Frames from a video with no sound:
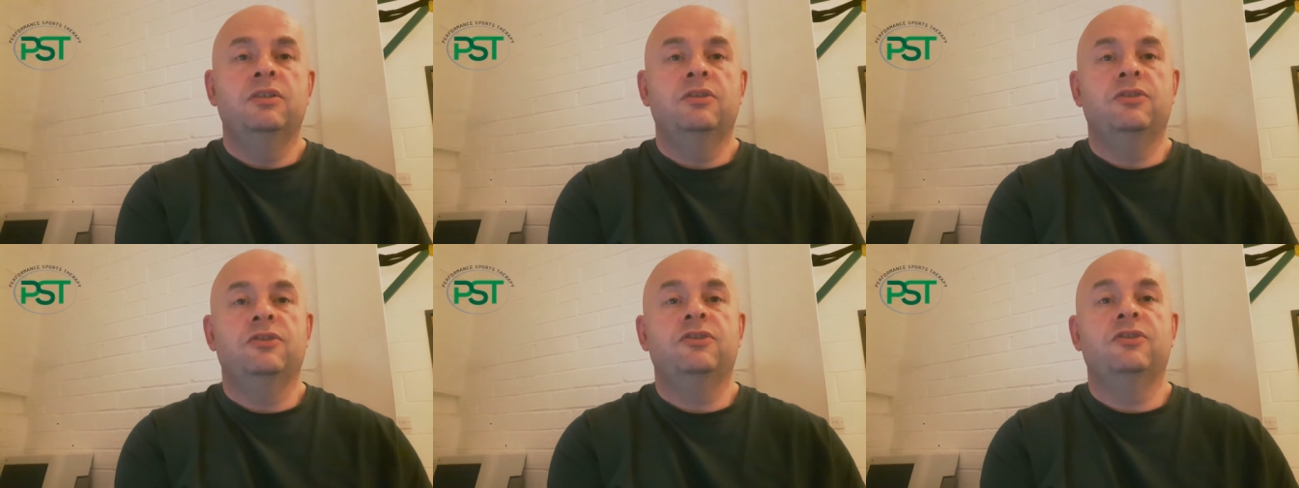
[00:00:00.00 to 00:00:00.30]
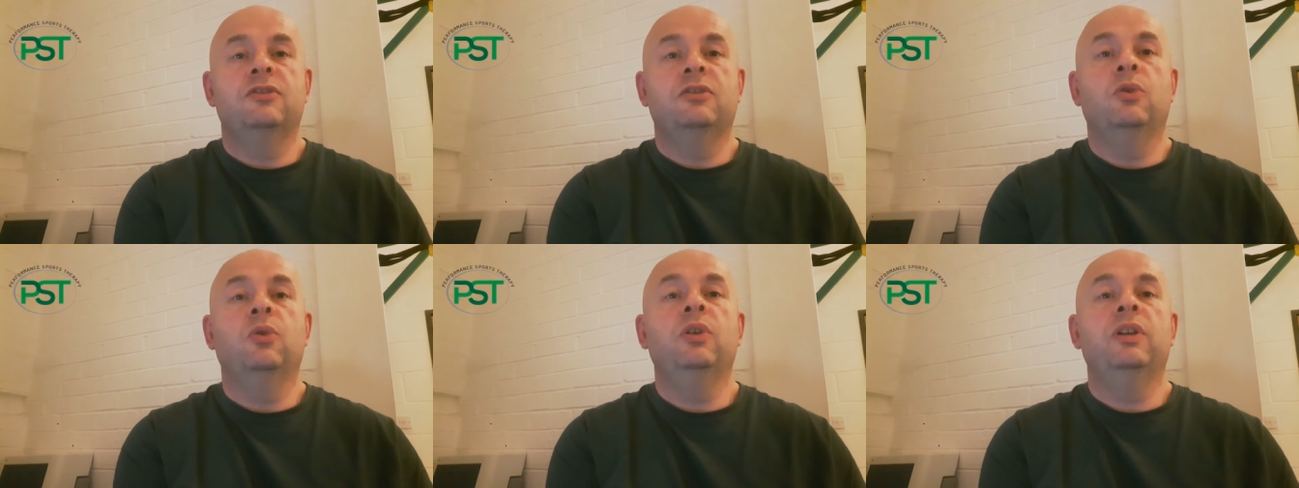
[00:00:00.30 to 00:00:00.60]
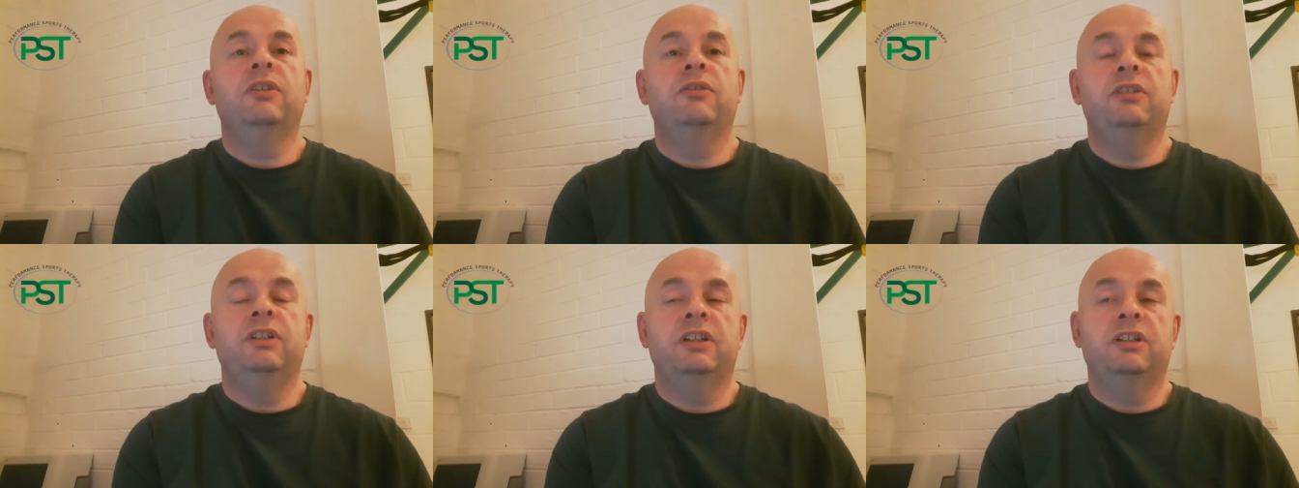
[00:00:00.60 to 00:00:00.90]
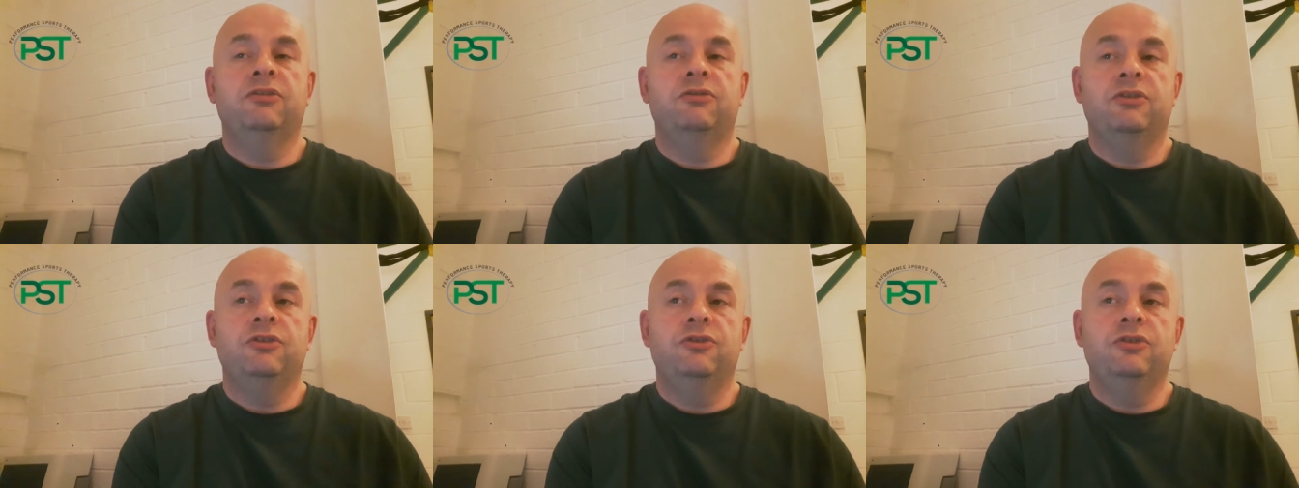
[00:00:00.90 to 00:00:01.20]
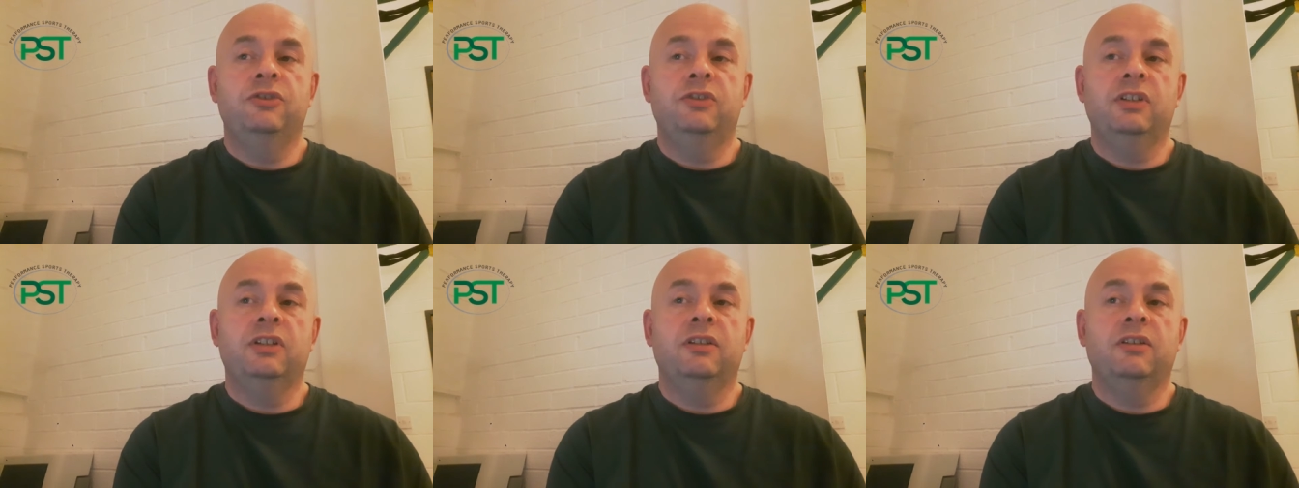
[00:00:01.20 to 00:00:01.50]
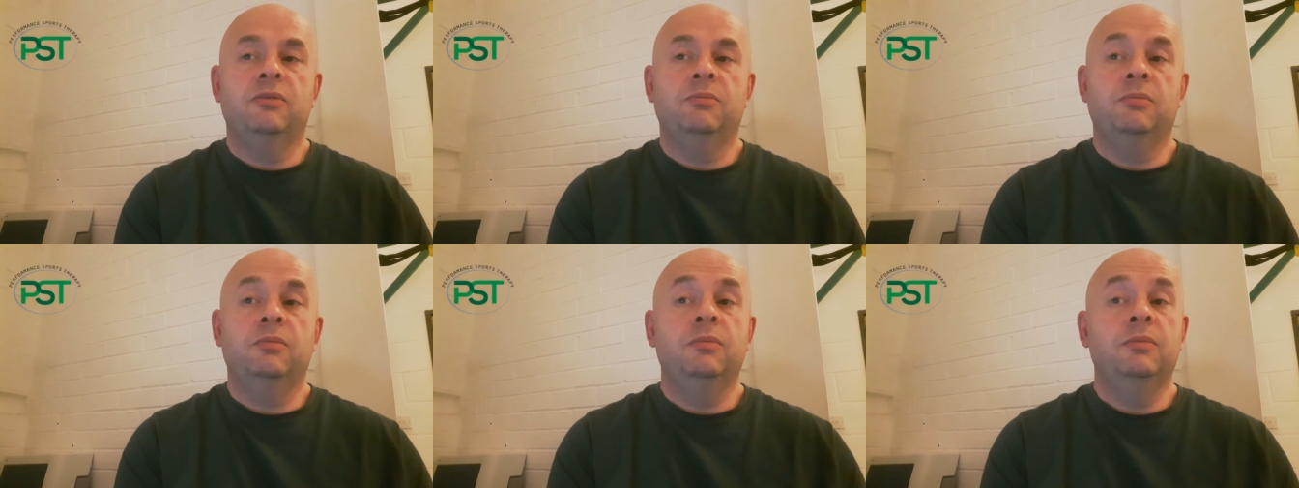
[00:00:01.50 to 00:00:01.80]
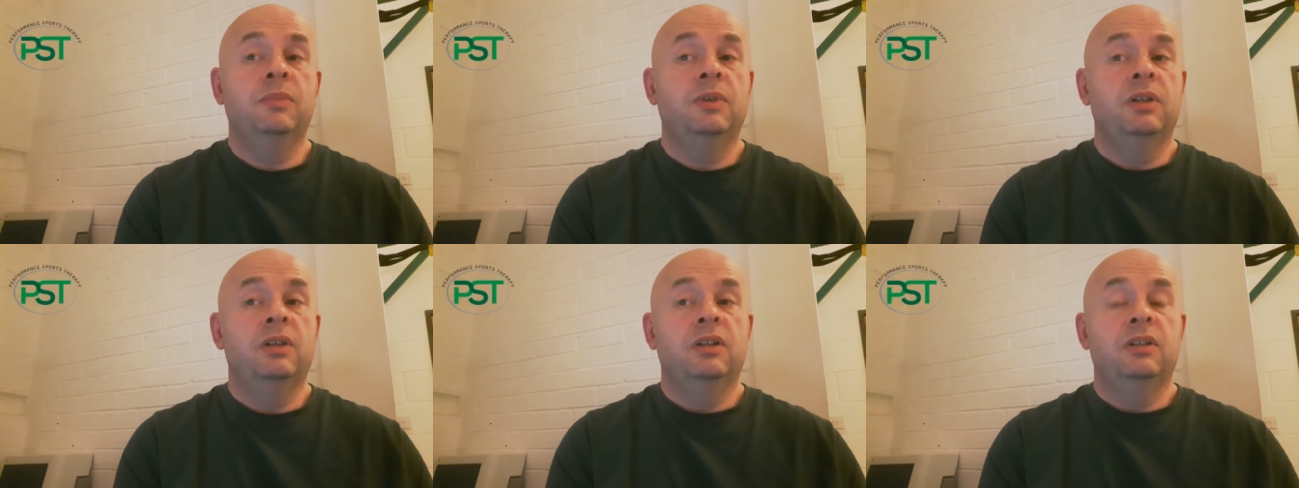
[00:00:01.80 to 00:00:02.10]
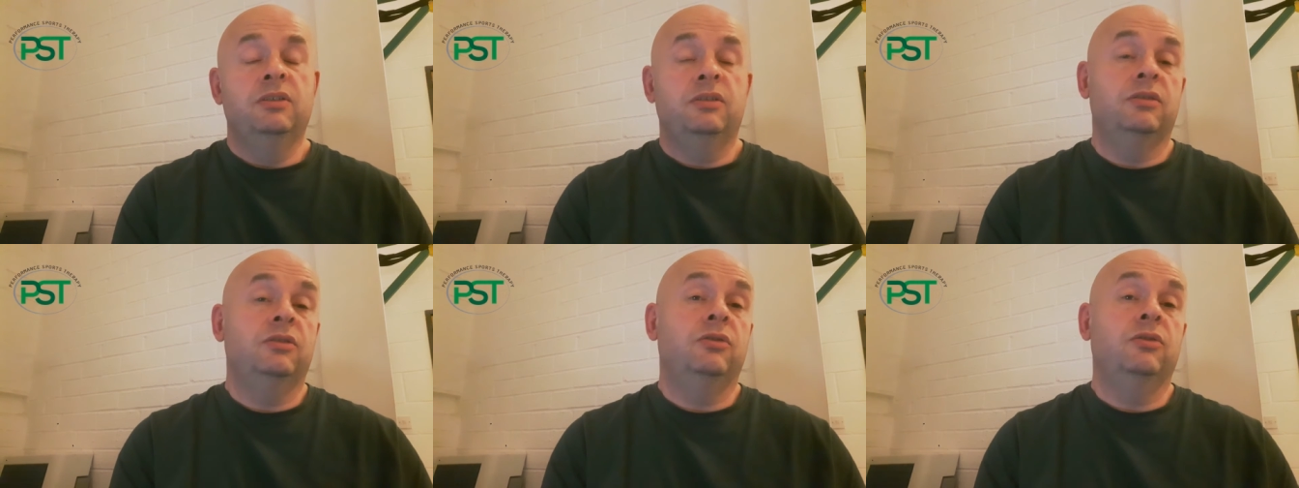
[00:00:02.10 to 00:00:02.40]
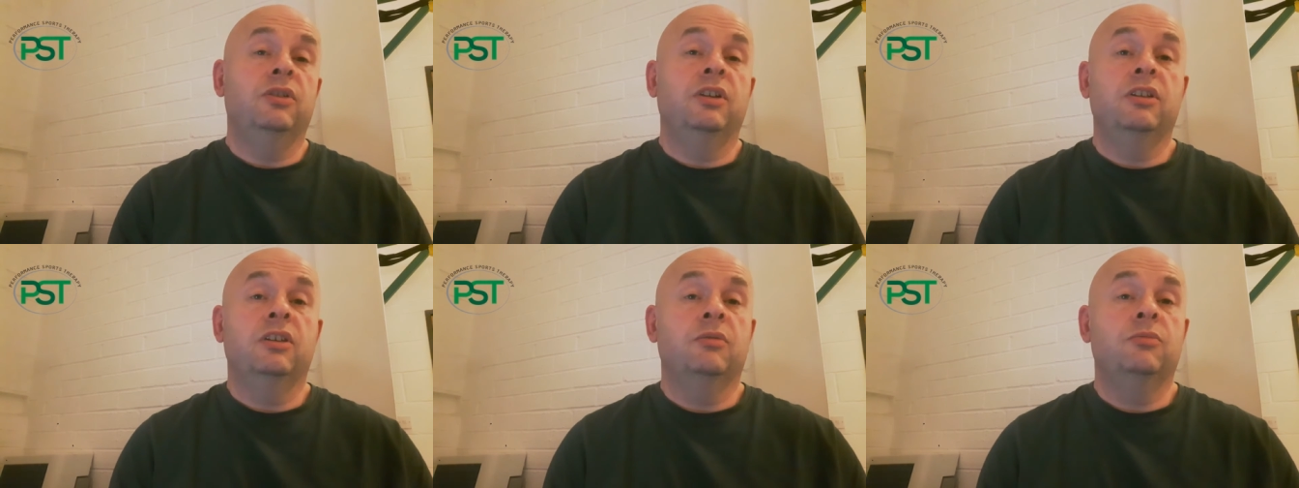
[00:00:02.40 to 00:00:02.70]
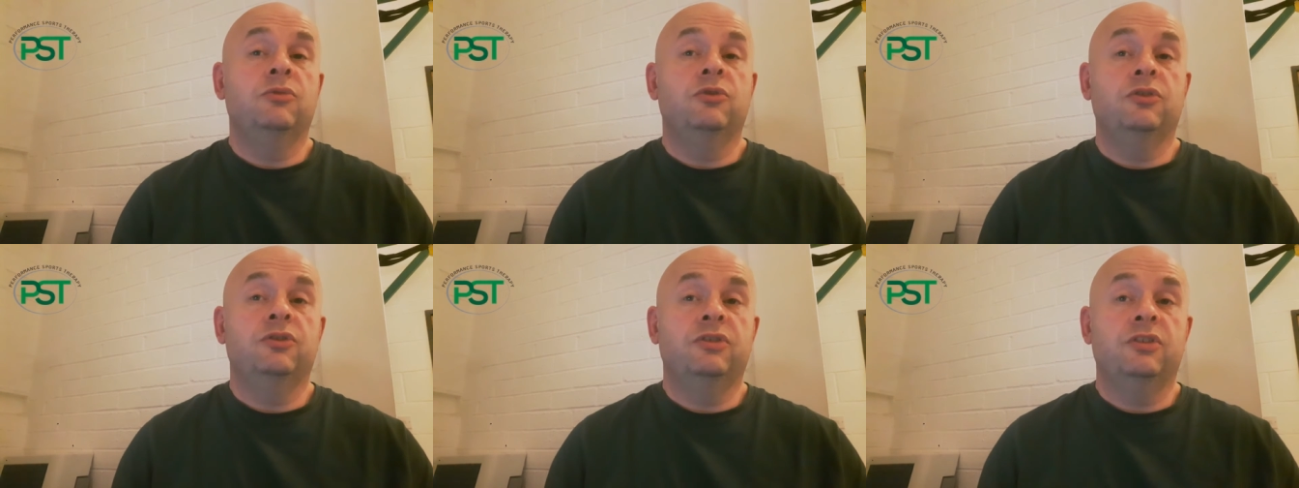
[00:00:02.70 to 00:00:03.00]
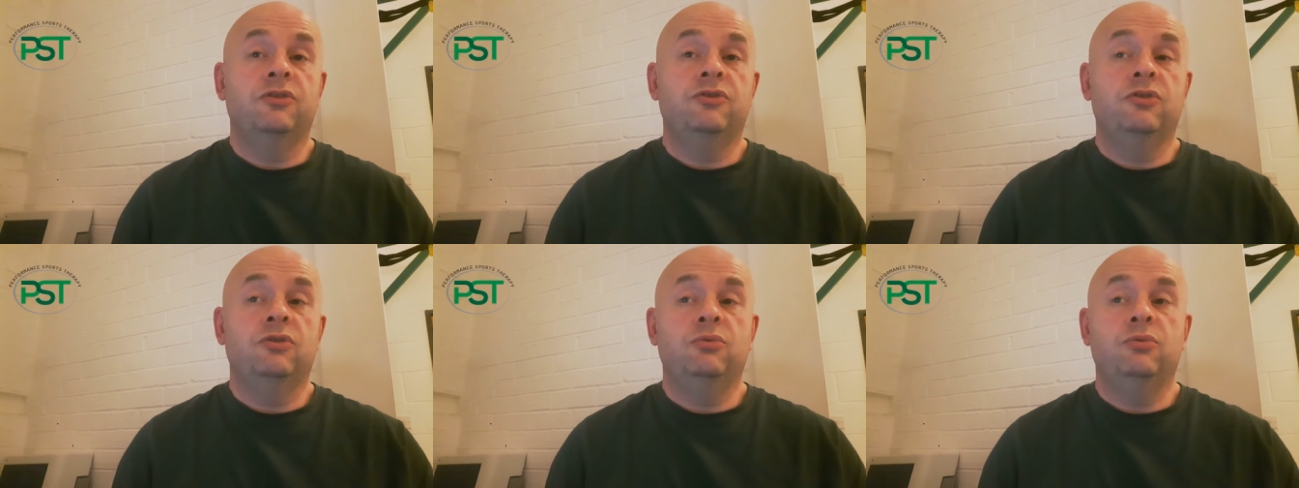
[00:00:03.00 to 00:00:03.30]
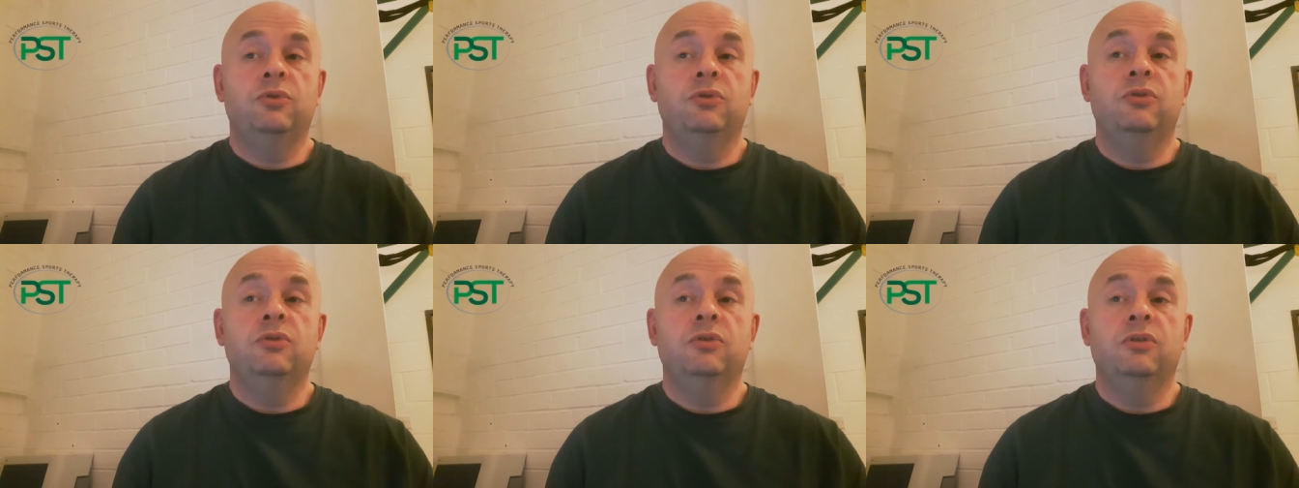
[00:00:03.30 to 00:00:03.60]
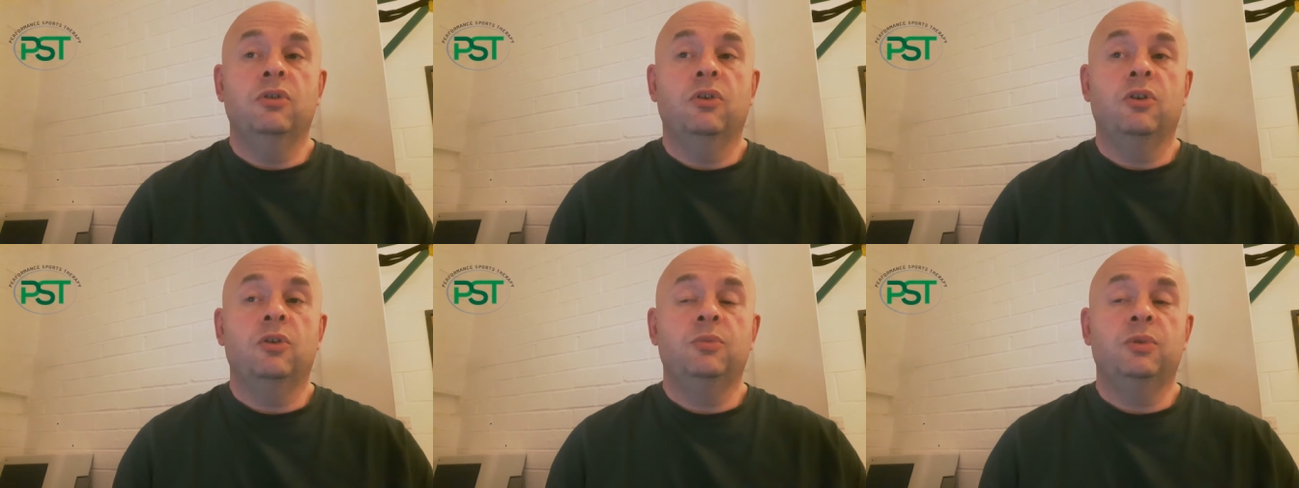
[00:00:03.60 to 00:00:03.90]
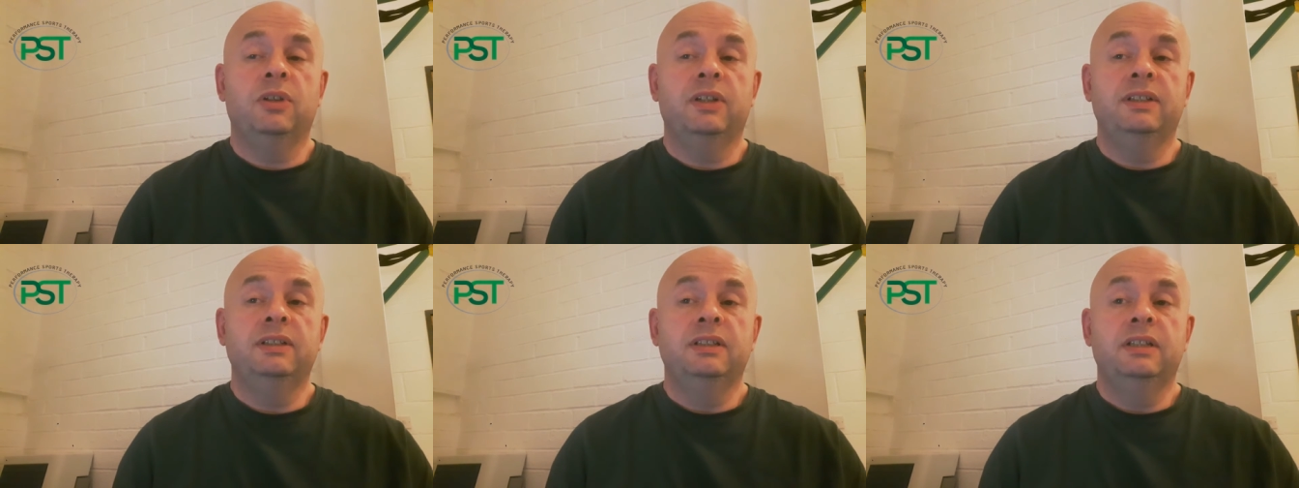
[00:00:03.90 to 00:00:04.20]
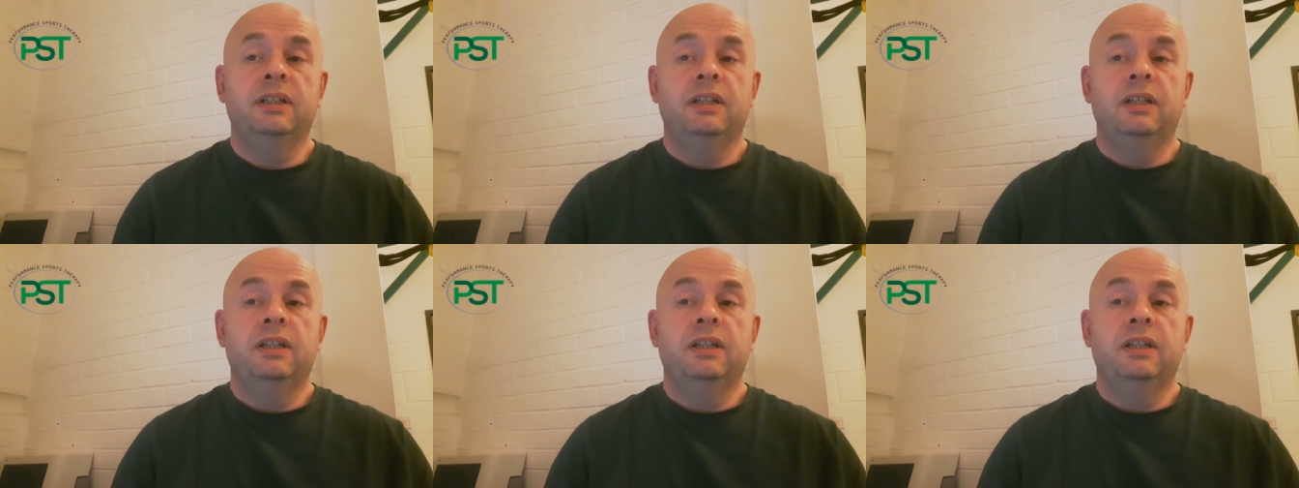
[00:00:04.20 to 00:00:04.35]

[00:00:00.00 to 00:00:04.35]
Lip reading: to slowly reintroducing them to doing them just as you would do normally.